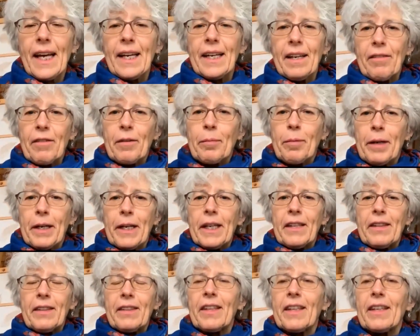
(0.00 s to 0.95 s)
Hi,
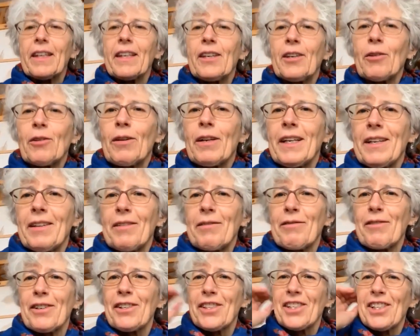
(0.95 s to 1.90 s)
everybody. Thank you, Lynn,
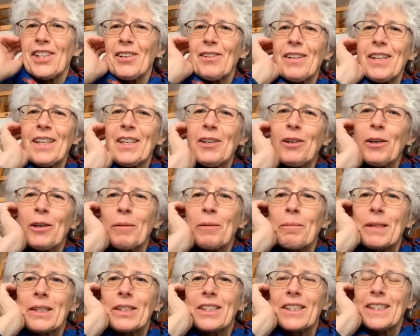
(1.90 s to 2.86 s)
for sharing your
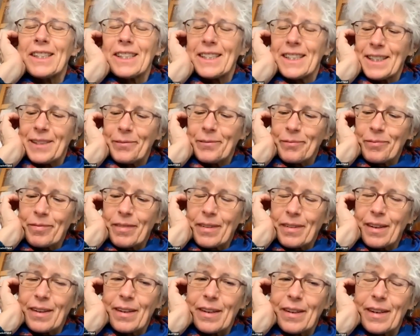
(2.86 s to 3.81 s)
images.
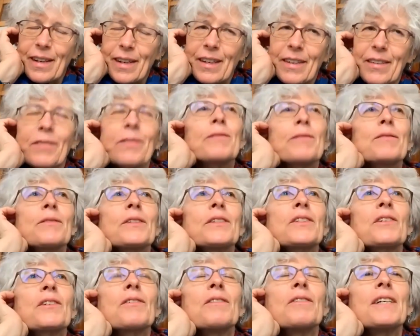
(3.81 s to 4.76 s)

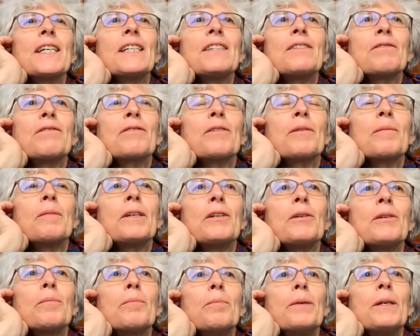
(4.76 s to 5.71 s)
It's great for me
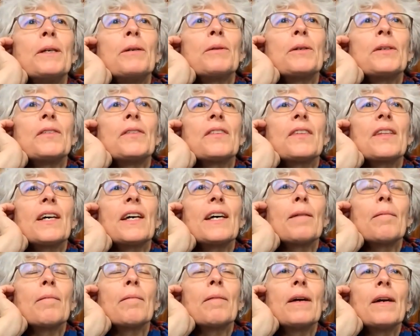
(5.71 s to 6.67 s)
to be with
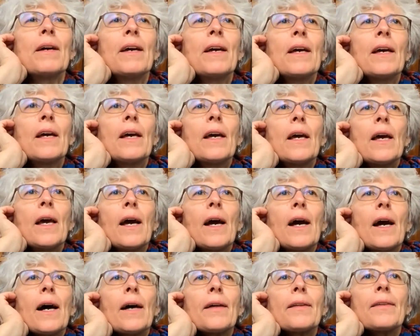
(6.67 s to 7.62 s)
them.
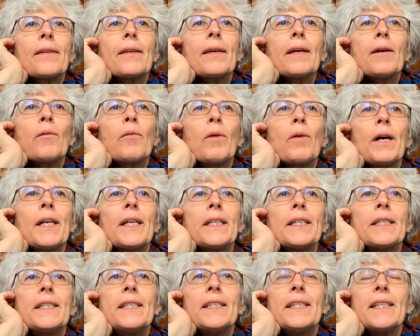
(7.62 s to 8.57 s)
I think what
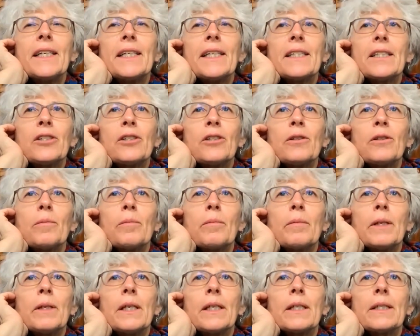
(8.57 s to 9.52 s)
it did to
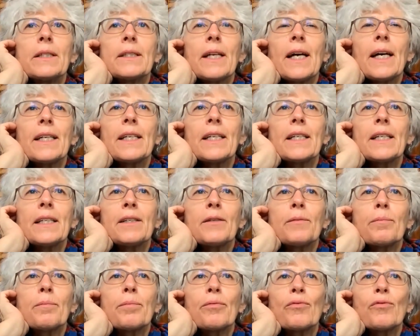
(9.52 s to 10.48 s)
me is that it
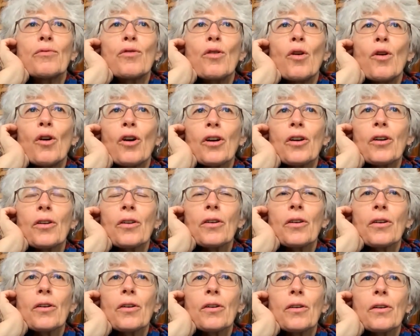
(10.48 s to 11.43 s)
broke
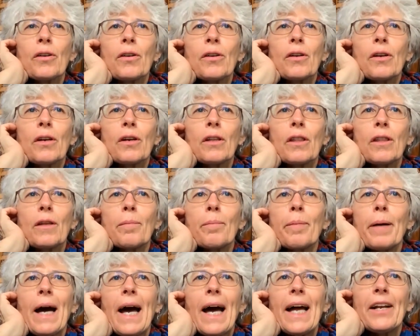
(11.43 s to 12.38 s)
the
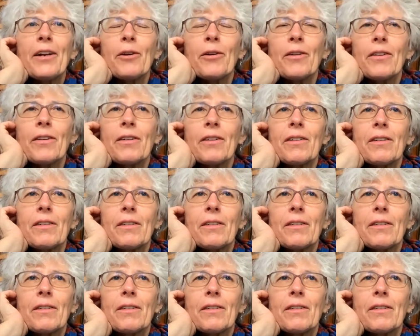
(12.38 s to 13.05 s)
pattern.